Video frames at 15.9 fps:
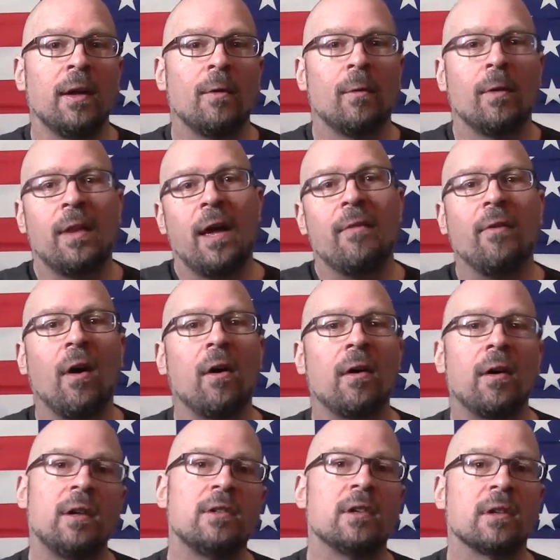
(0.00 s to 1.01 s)
when they've
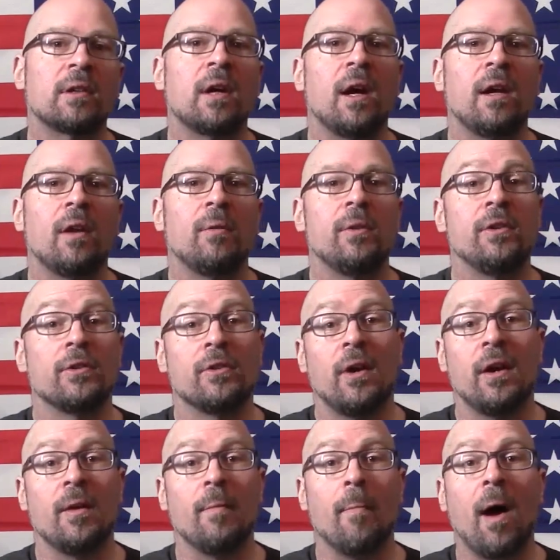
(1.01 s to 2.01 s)
already just kind of, when you're
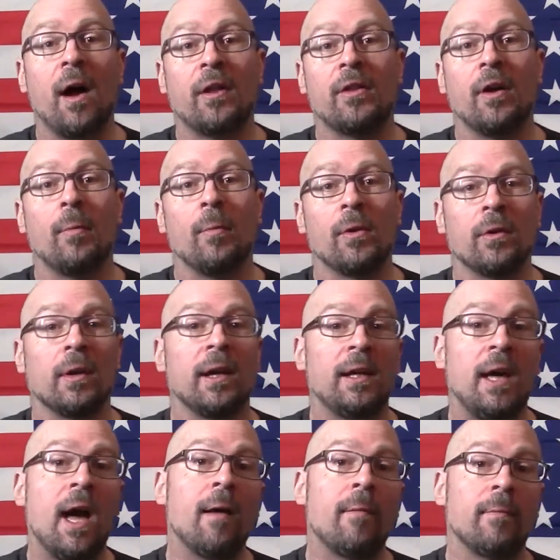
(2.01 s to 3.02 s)
trying to mock them, and they're like,
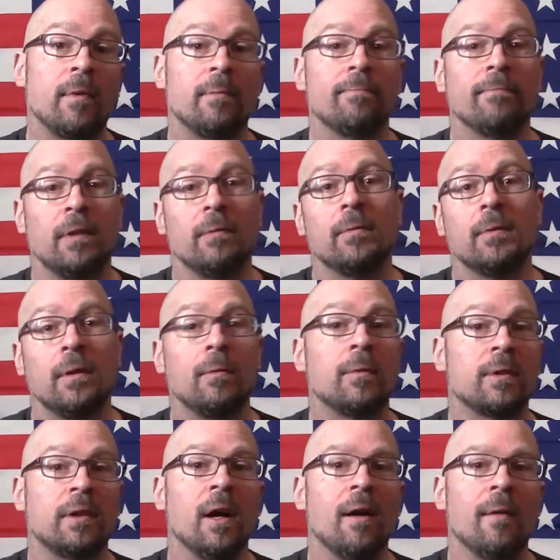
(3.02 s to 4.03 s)
yeah, it
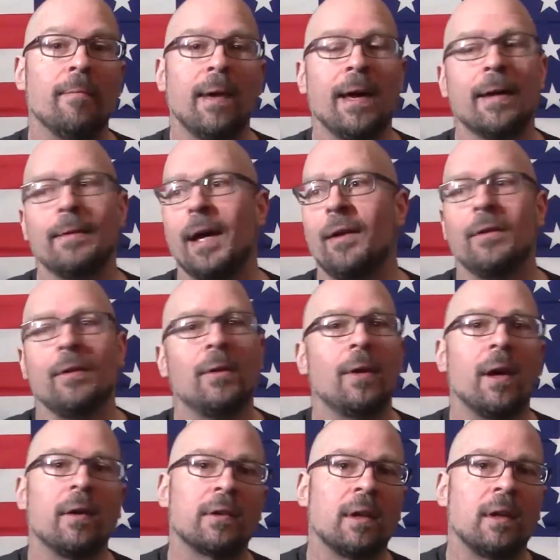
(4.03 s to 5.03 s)
was dumb, man. I don't know what
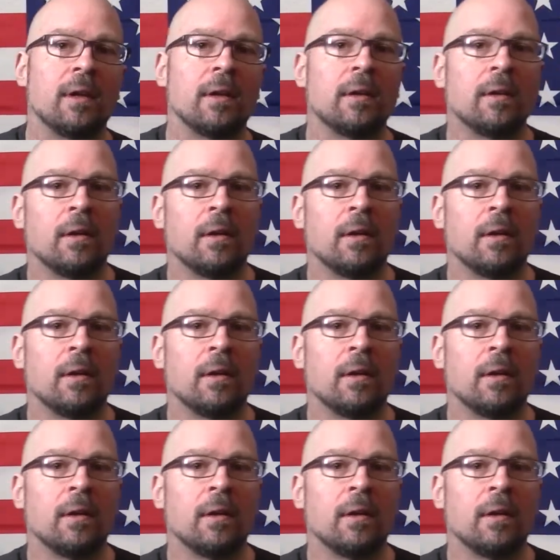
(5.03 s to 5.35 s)
I was thinking.